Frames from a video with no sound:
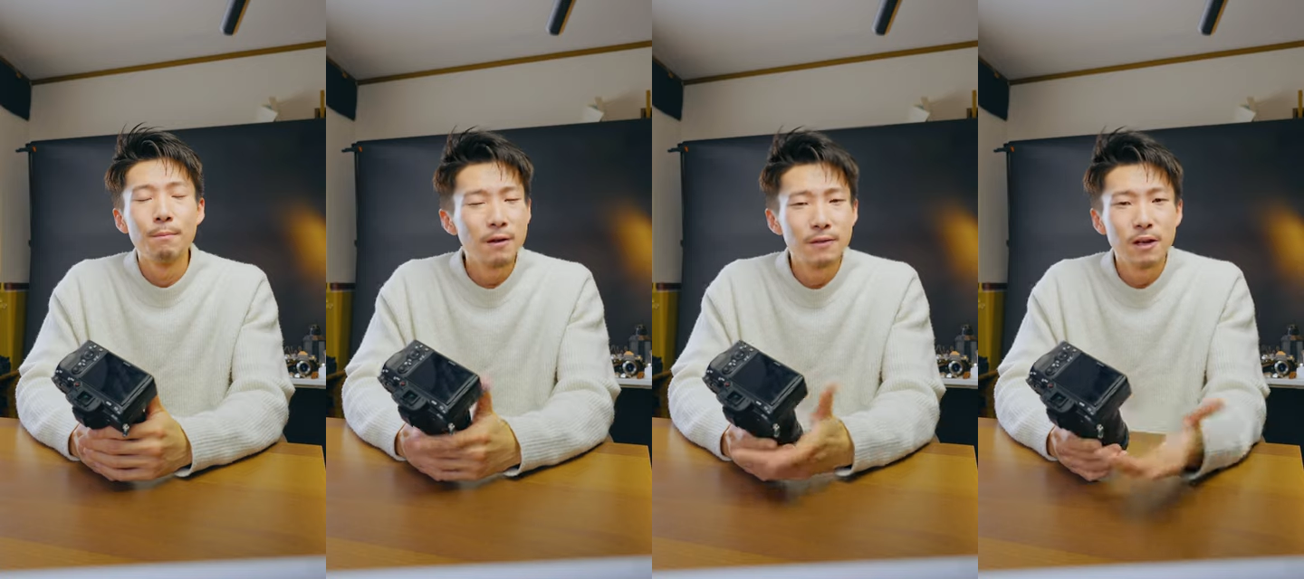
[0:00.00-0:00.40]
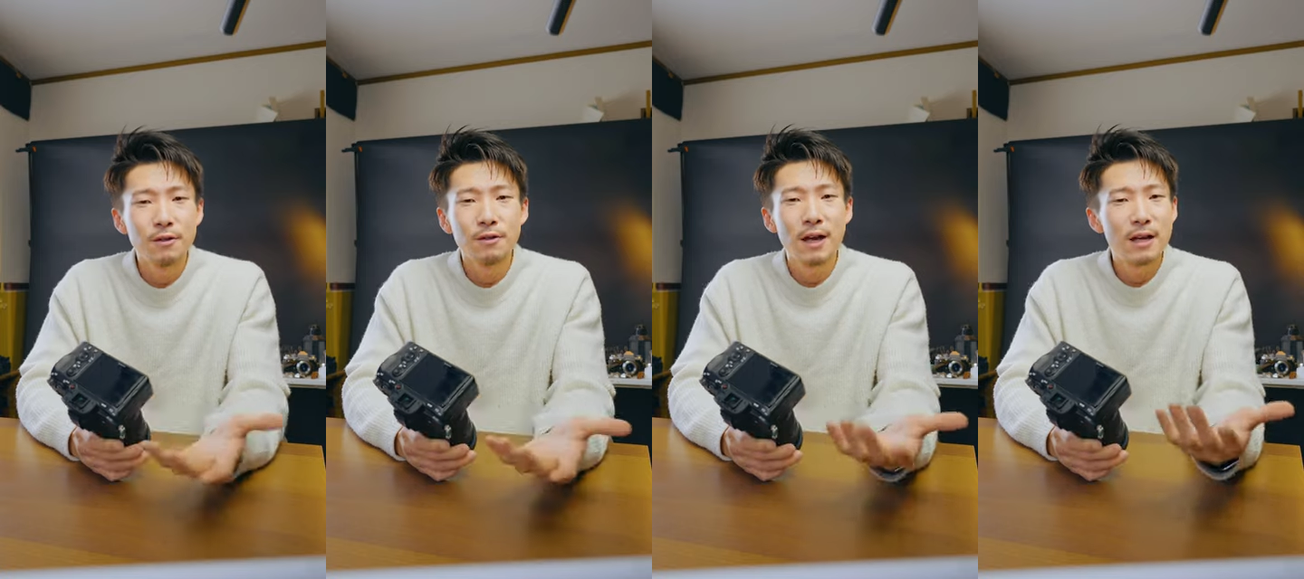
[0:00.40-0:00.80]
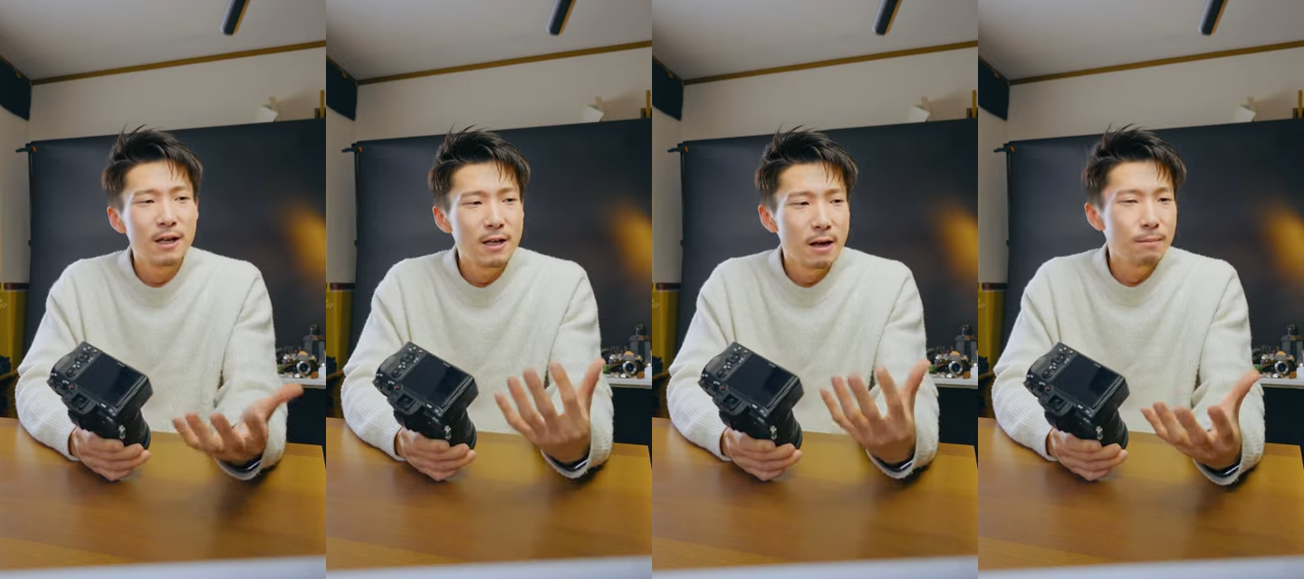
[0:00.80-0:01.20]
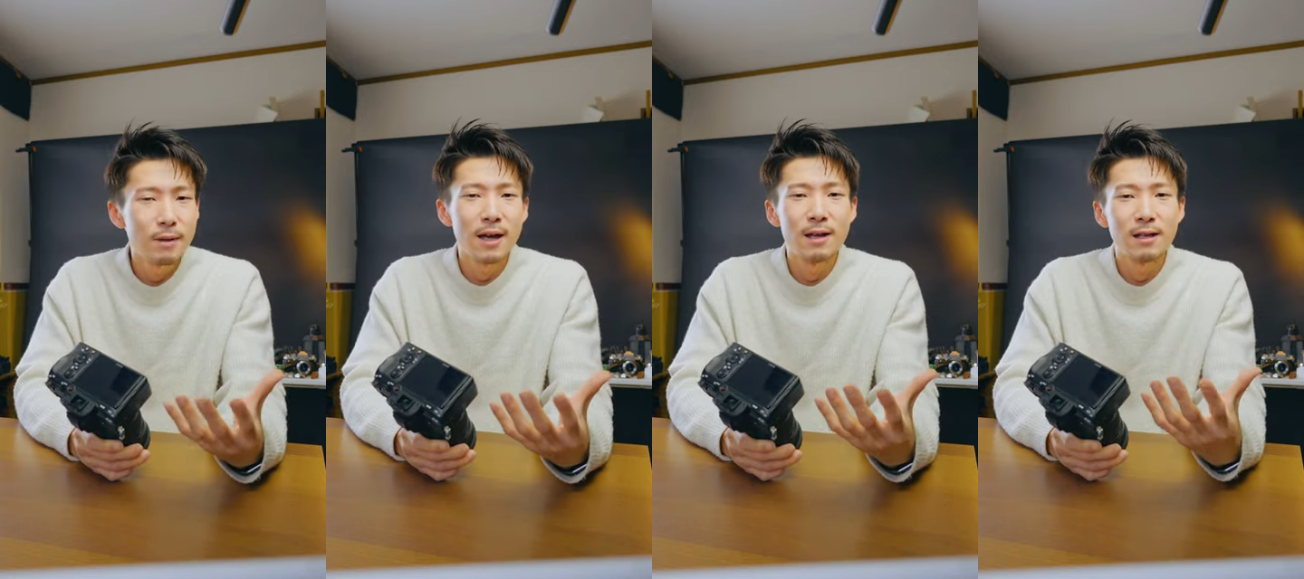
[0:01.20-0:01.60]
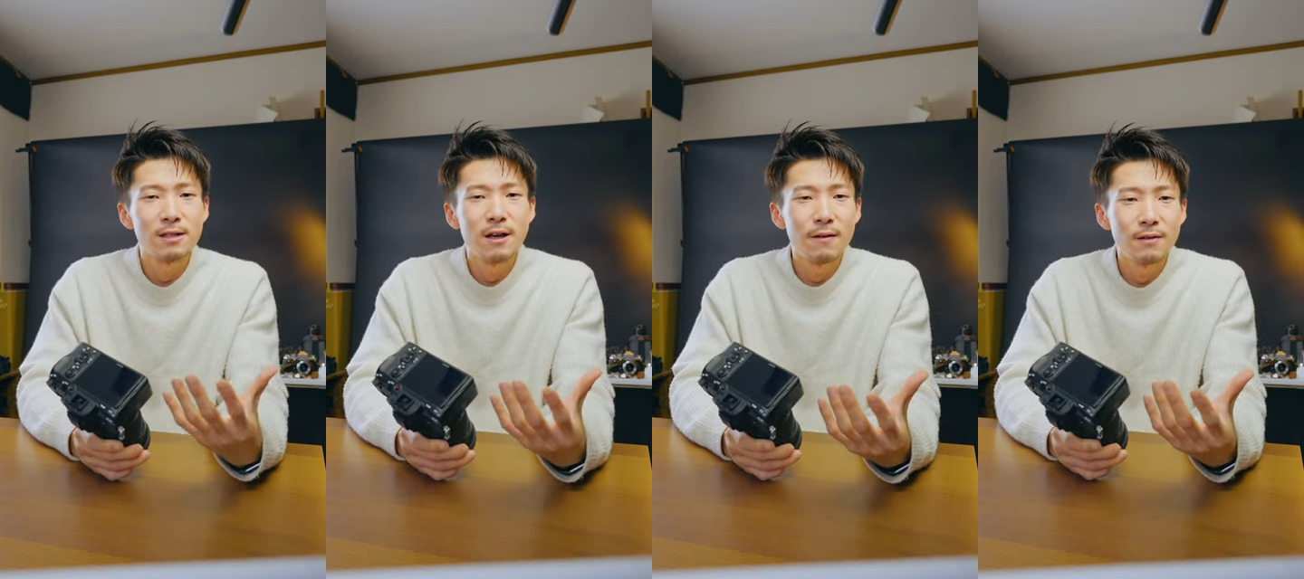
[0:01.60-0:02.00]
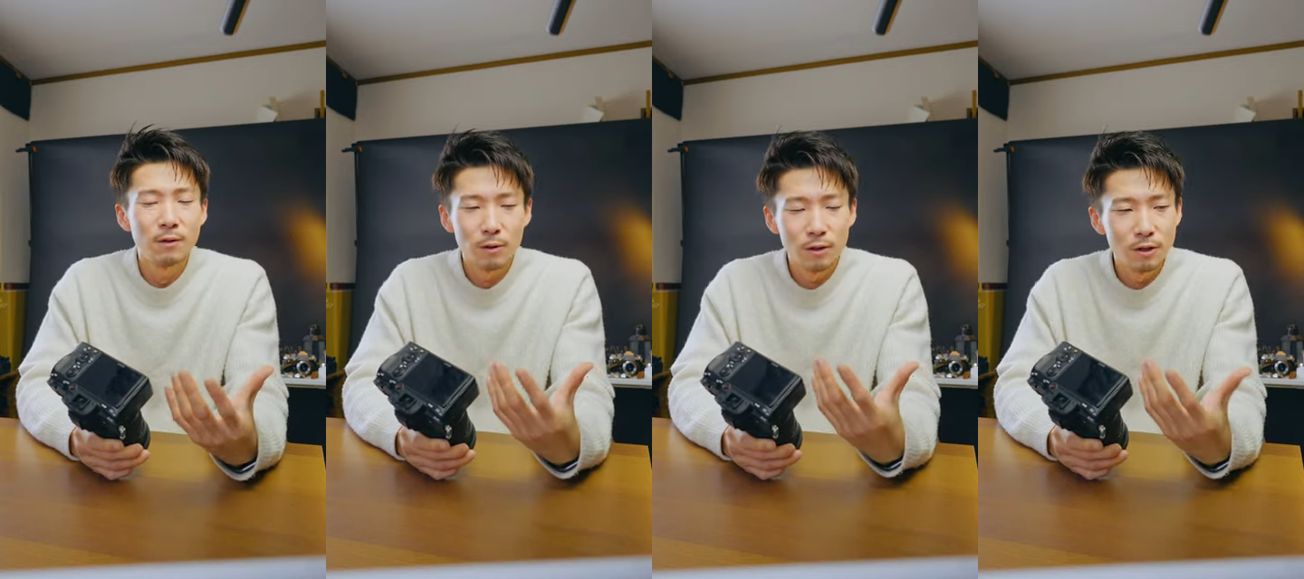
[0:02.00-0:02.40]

But if you don't do any complicated stuff or